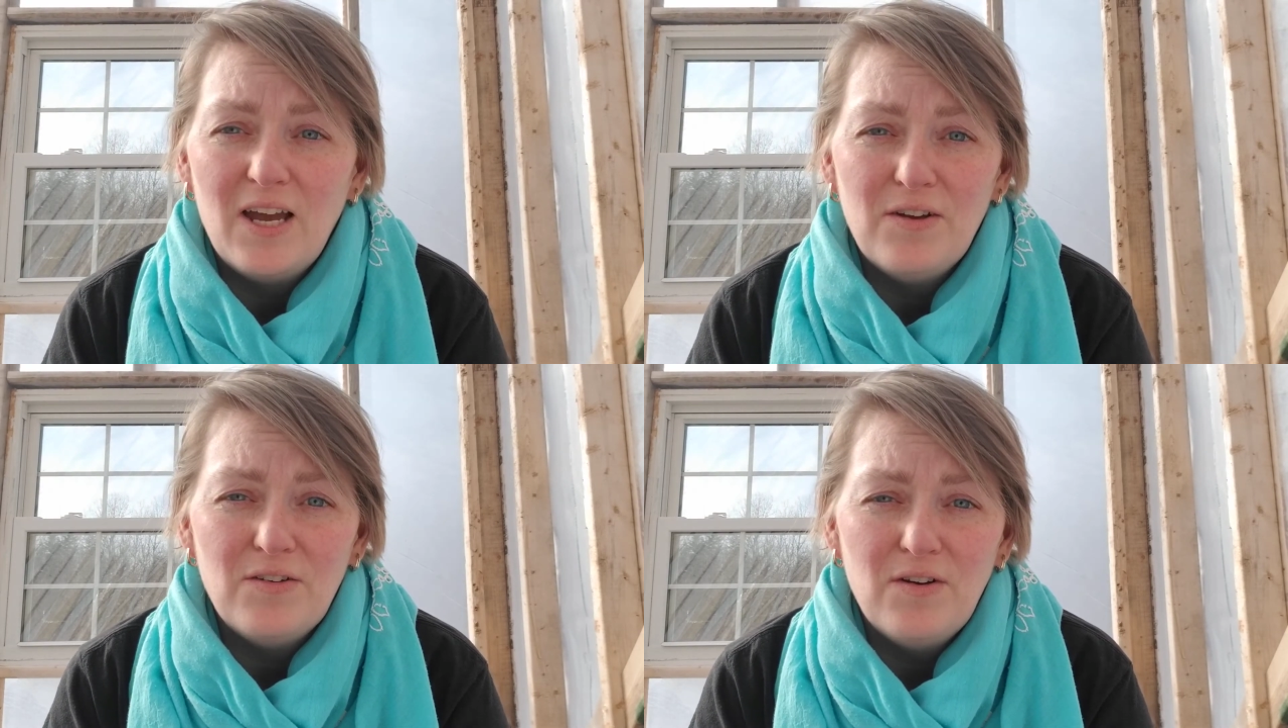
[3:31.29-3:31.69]

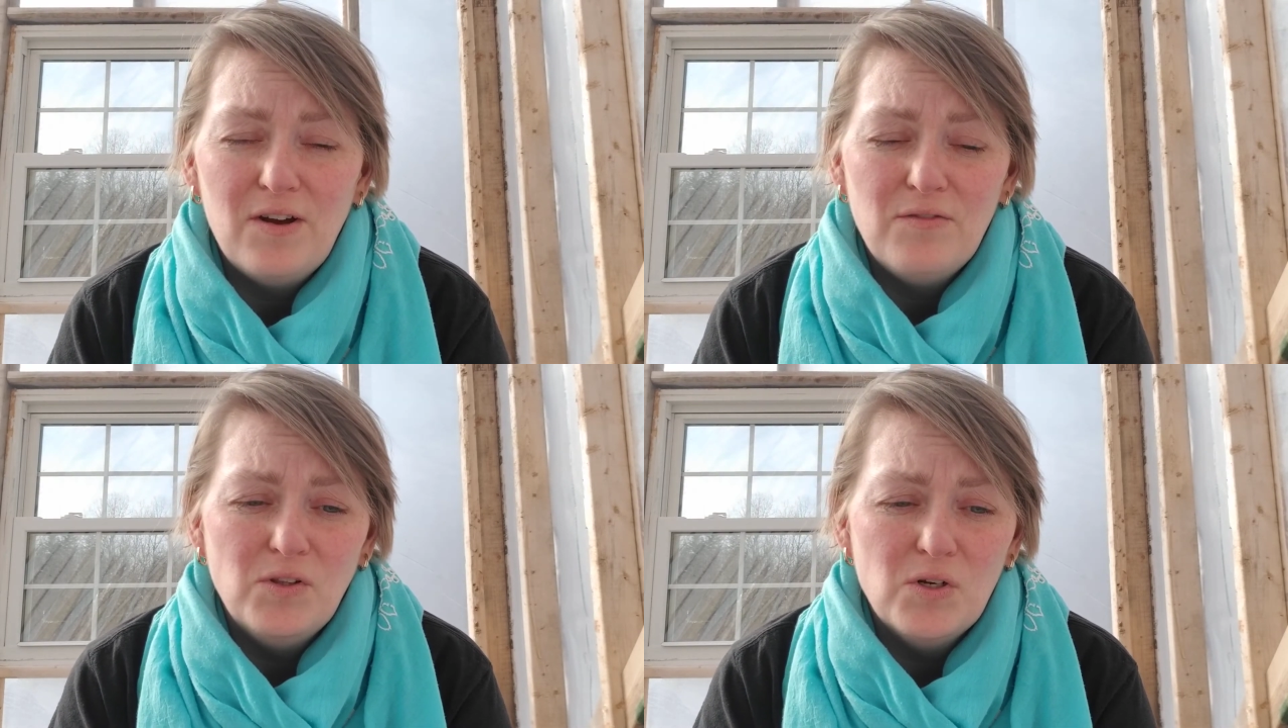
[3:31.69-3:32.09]

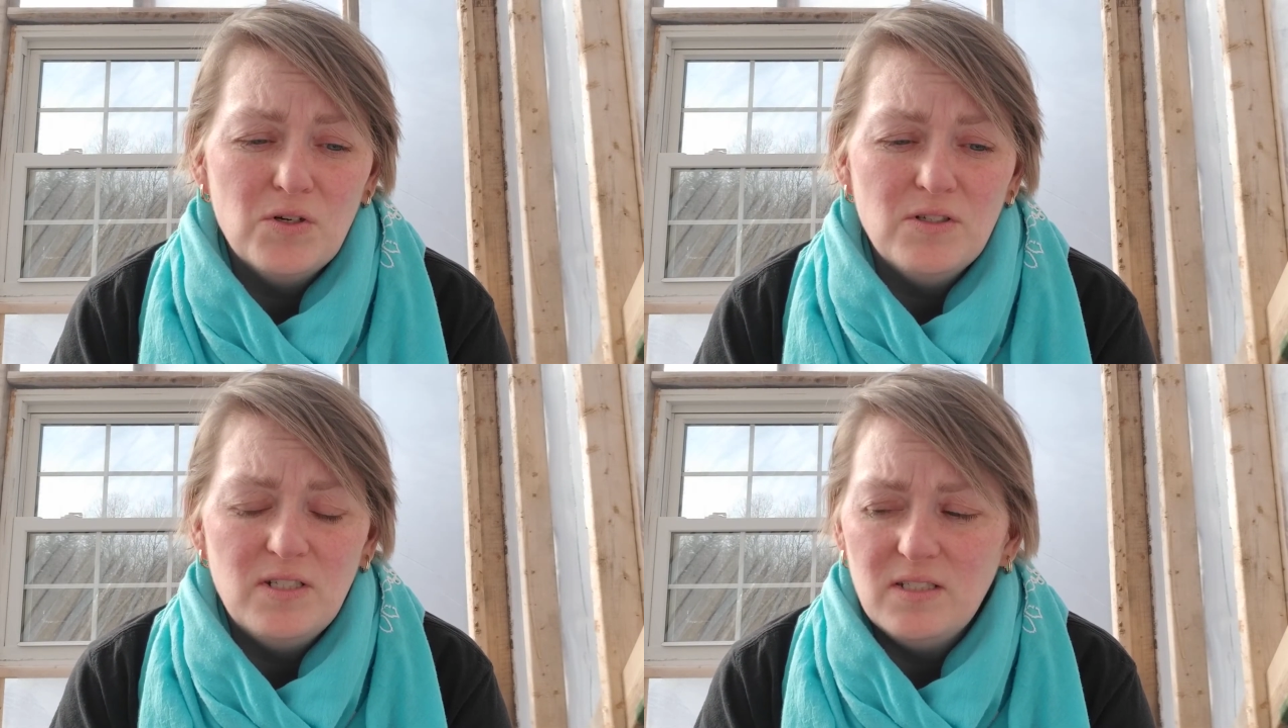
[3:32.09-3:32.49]
I've
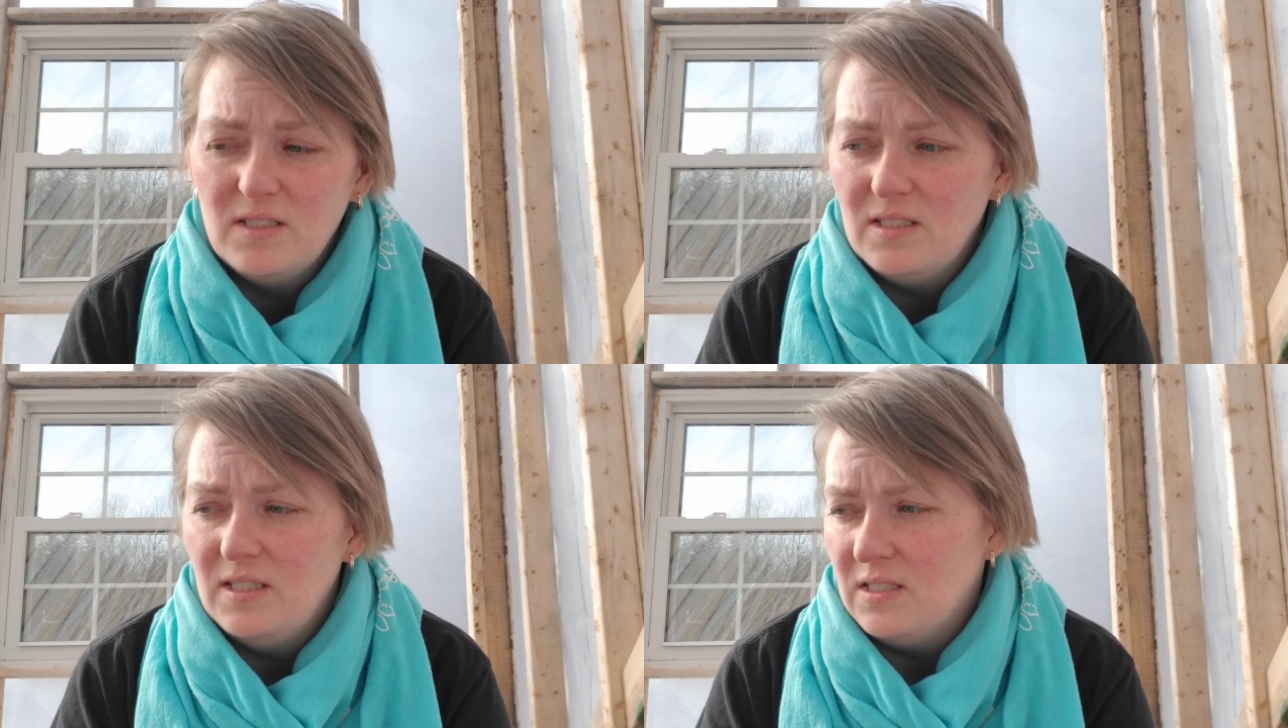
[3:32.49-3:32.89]
learned
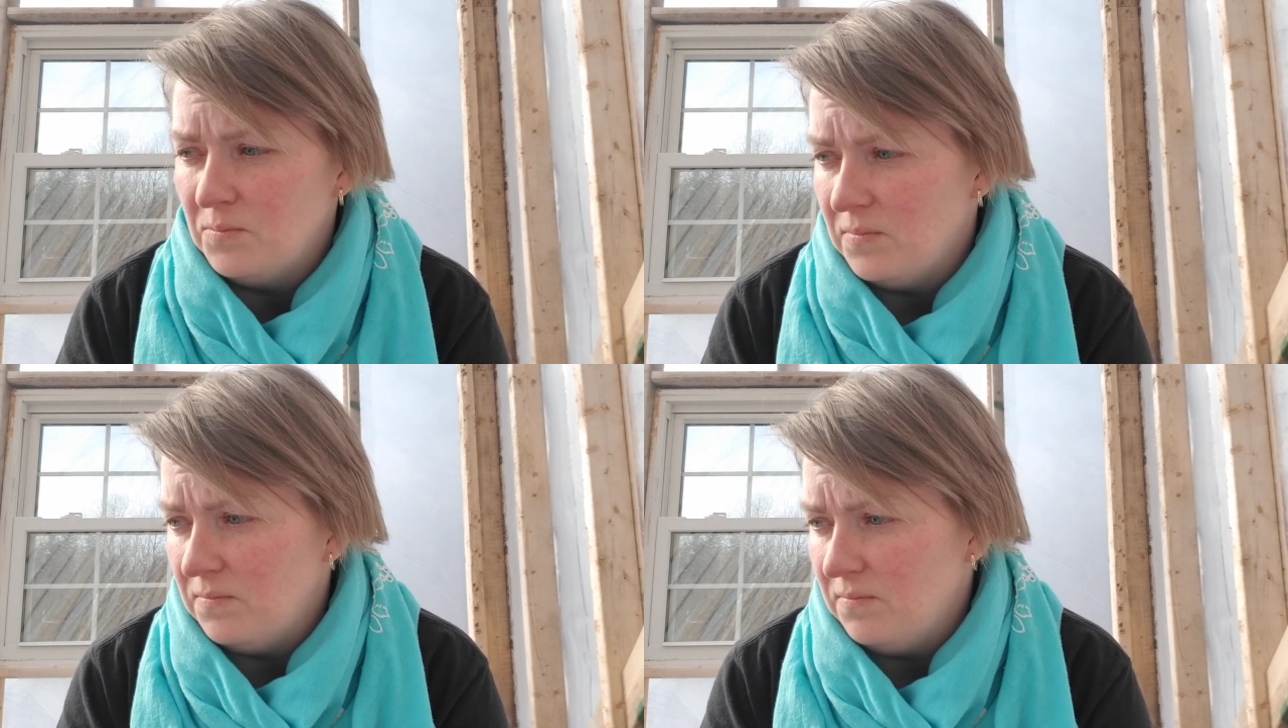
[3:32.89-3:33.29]
is
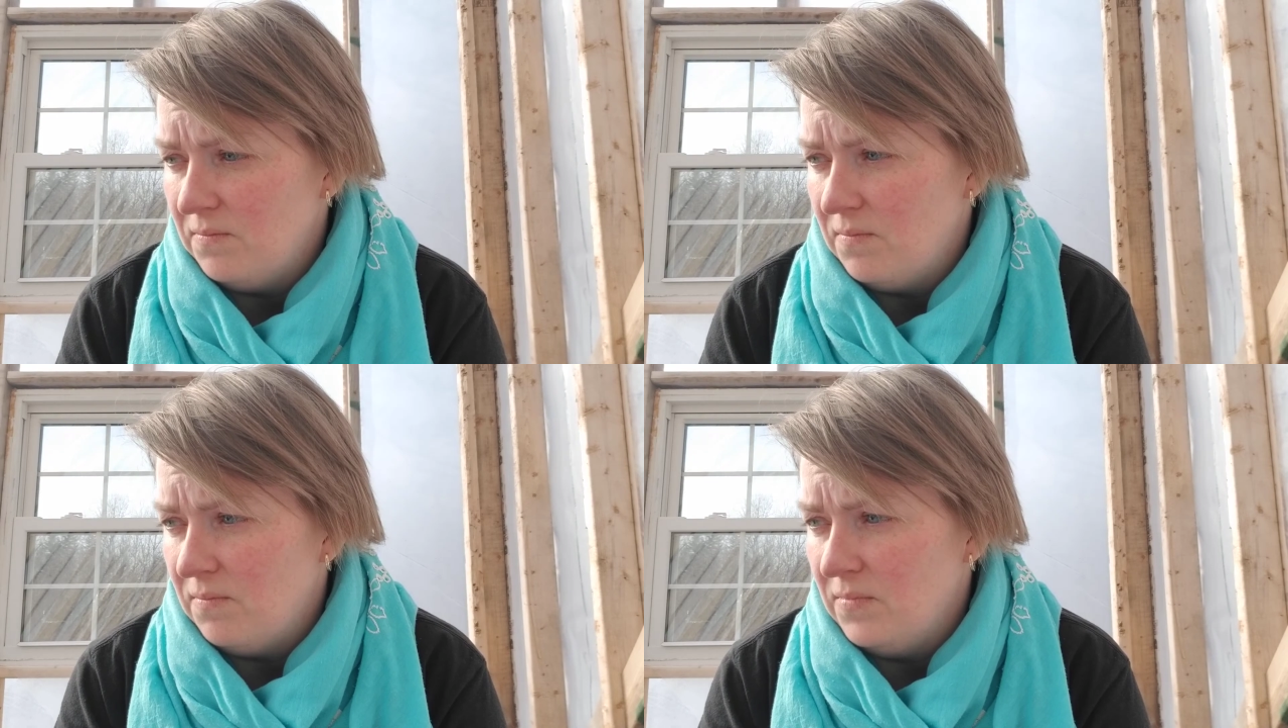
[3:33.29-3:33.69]

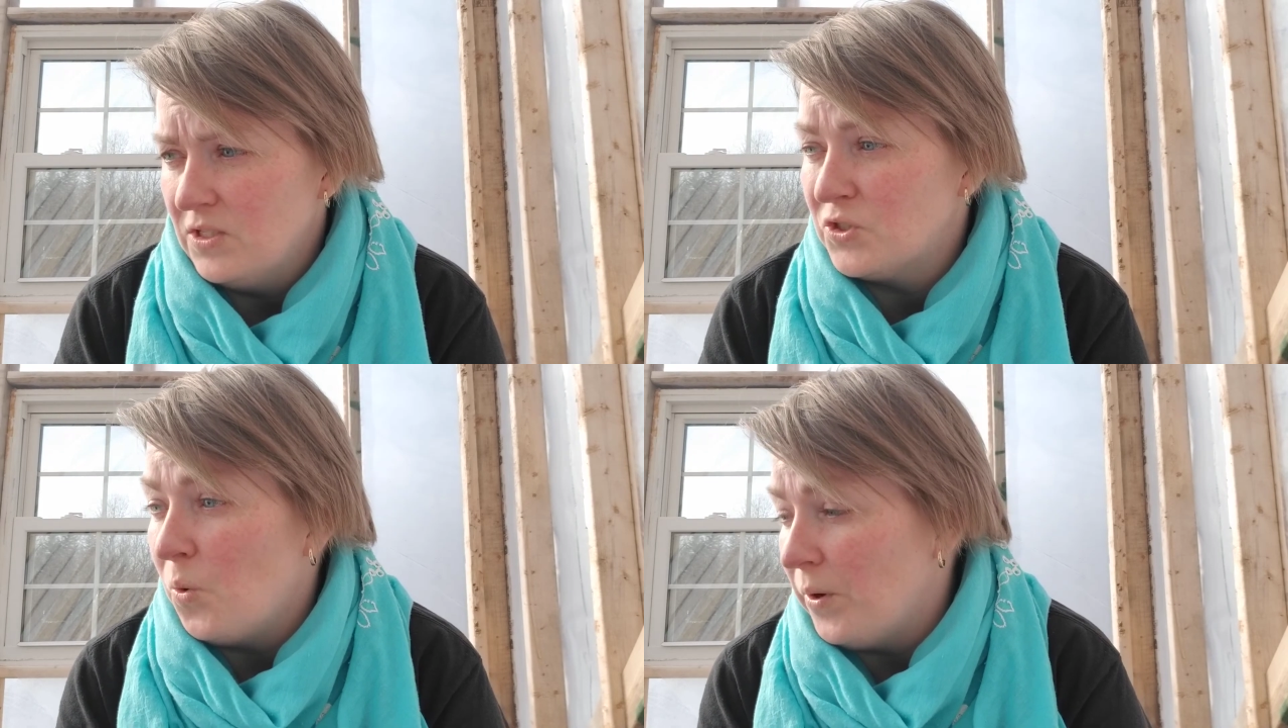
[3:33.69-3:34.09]
the
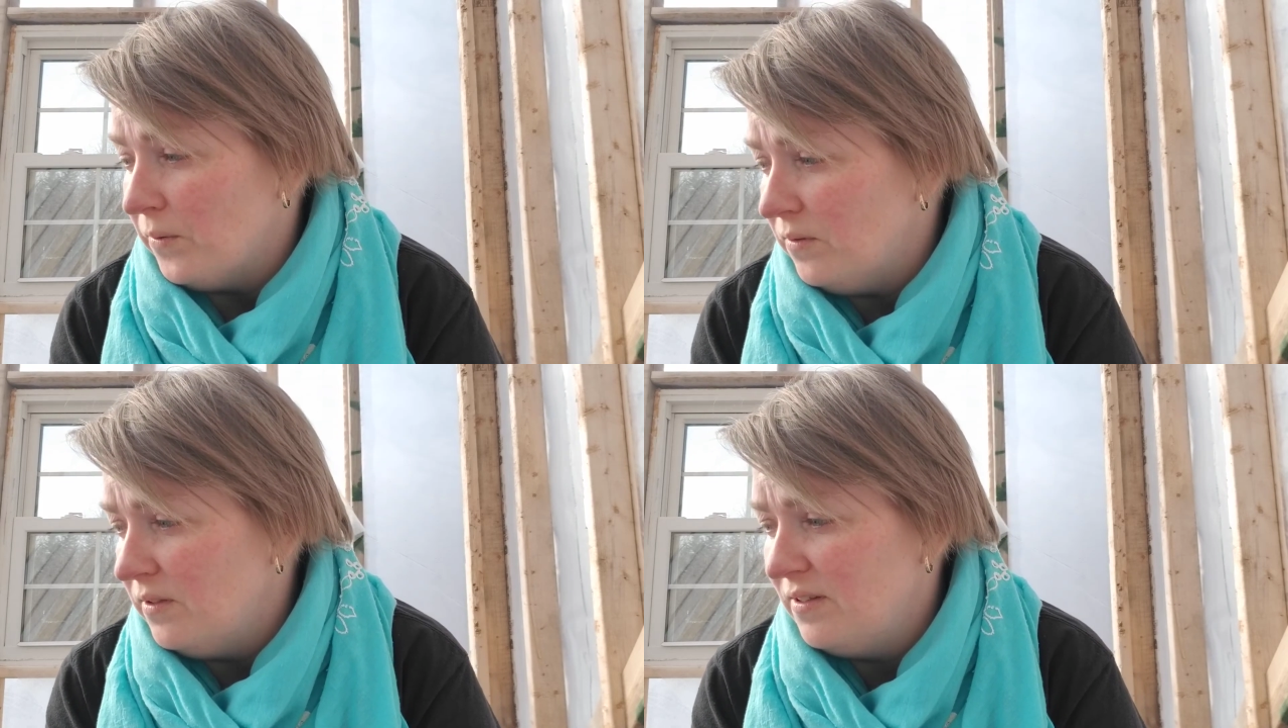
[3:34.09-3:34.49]

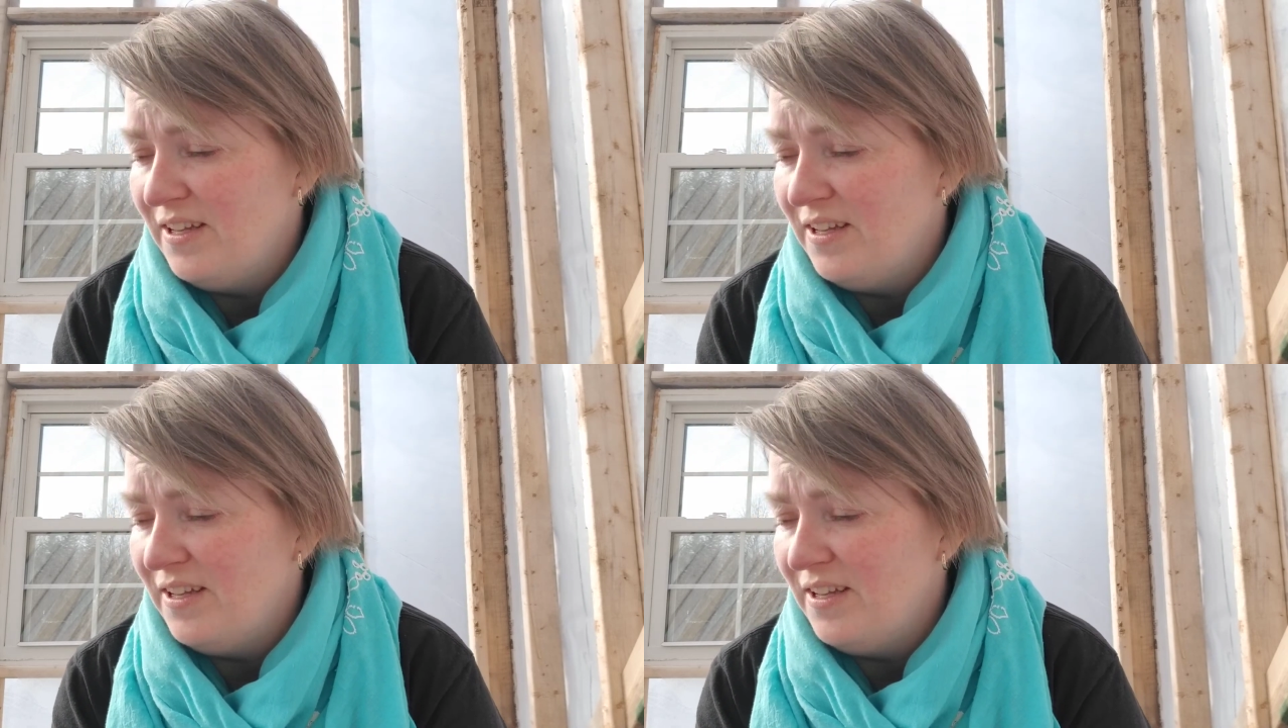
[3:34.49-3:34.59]
soil